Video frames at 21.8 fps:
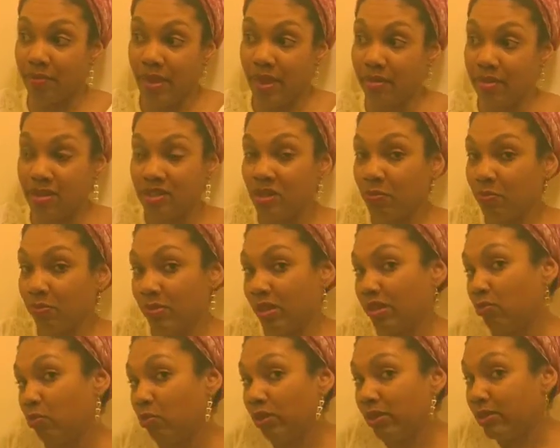it
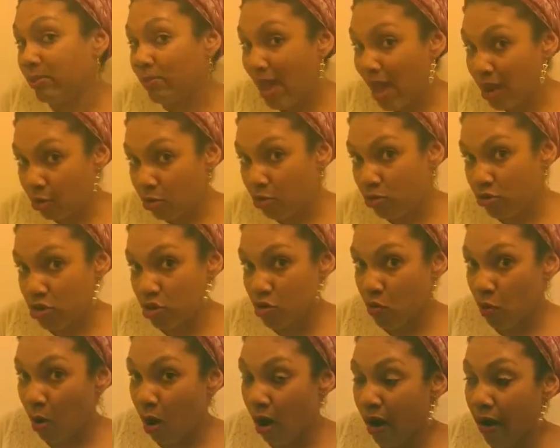doesn't really matter who
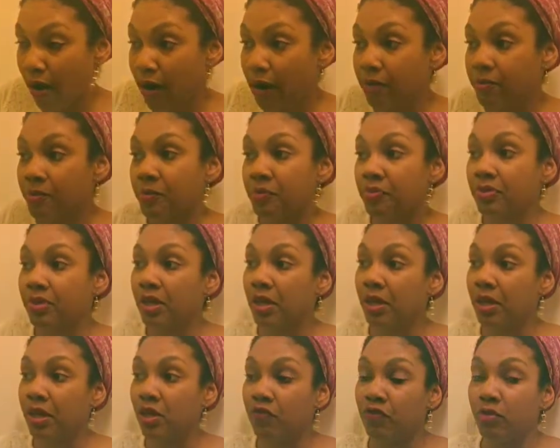you are.
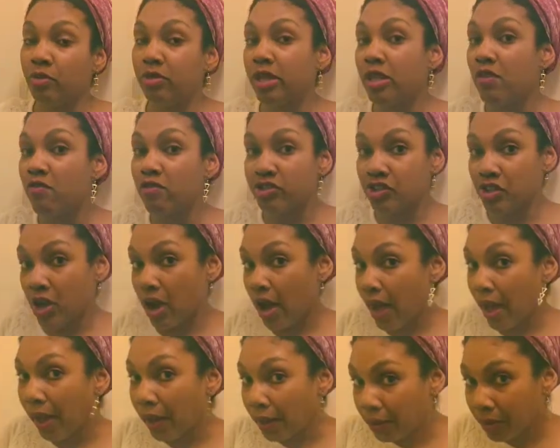If you live in
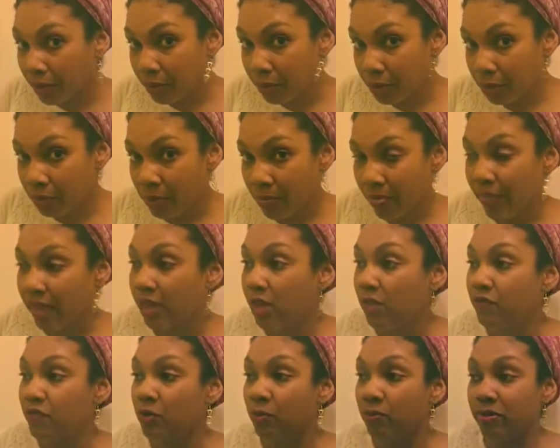Chicago,
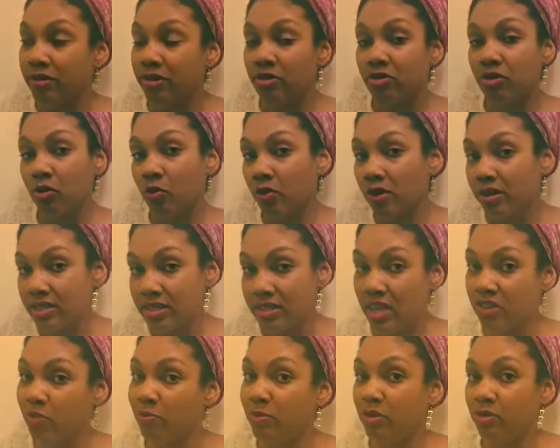if you be on the west
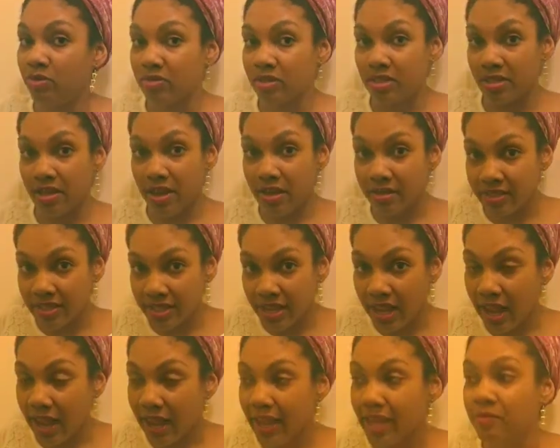side, you be on the south
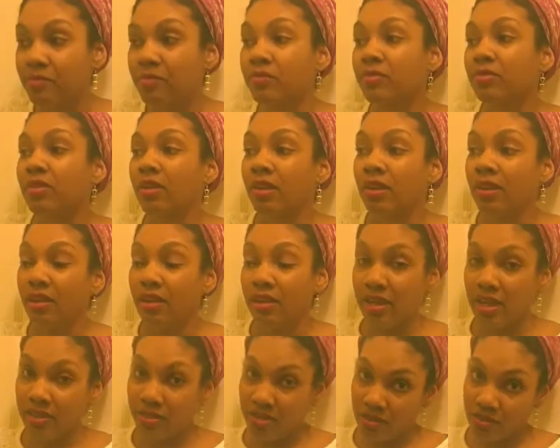side,
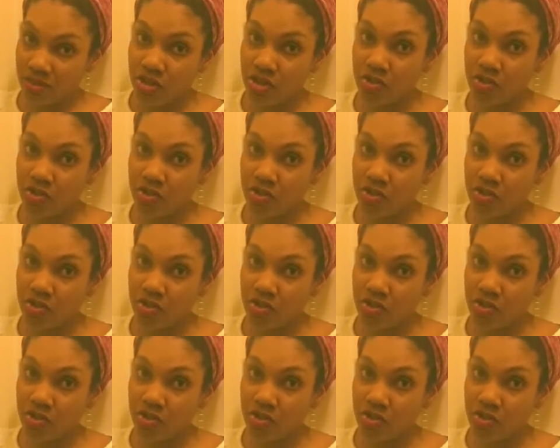get this